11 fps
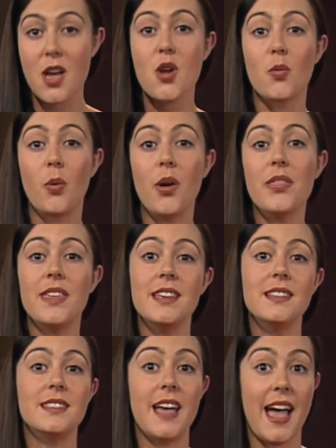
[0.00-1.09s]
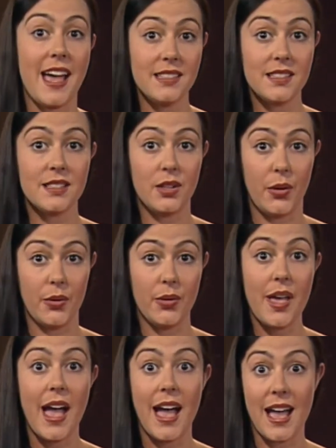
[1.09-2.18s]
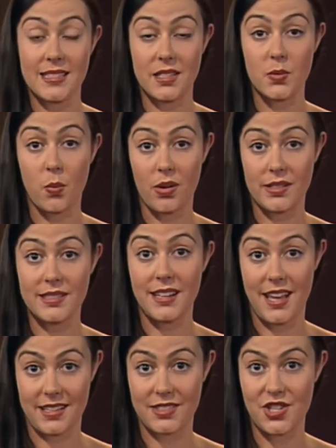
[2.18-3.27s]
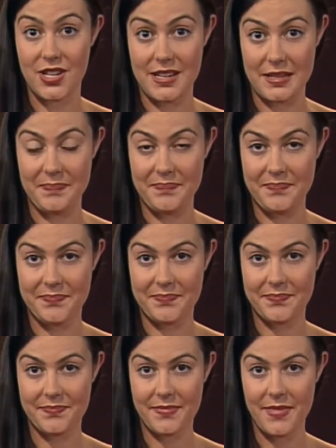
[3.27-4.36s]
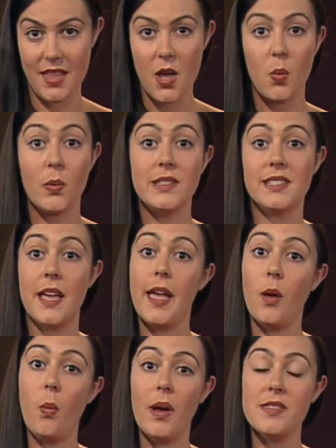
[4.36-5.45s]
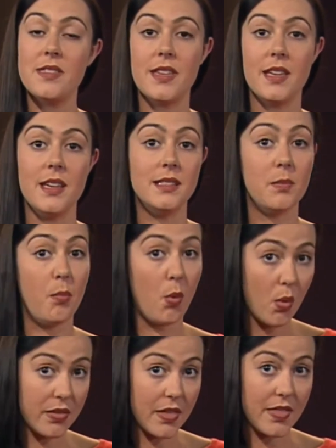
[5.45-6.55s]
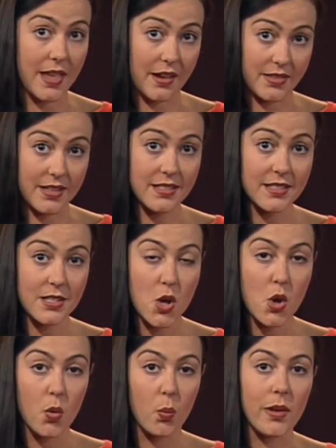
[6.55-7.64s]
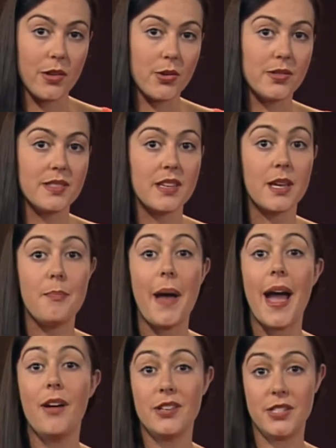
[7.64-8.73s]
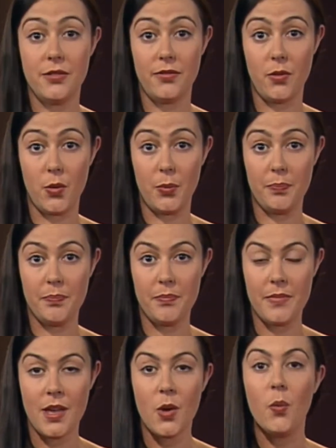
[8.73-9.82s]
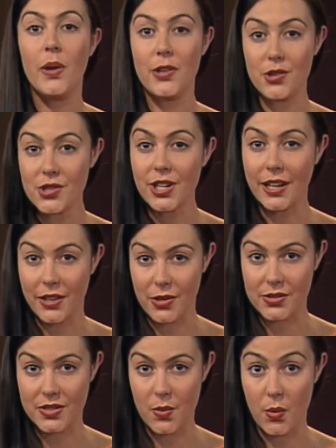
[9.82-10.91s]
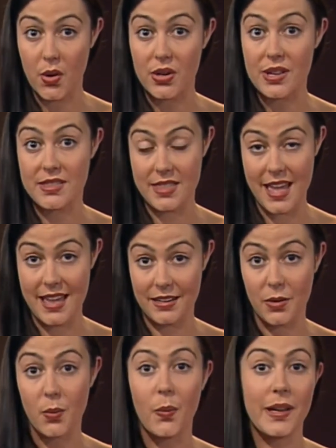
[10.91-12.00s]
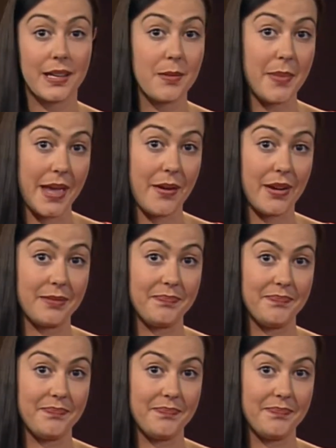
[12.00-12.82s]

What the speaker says: Growth is as slow as it was last year. When saying one thing is more than the other, we use the comparative form. We usually use the word than when comparing.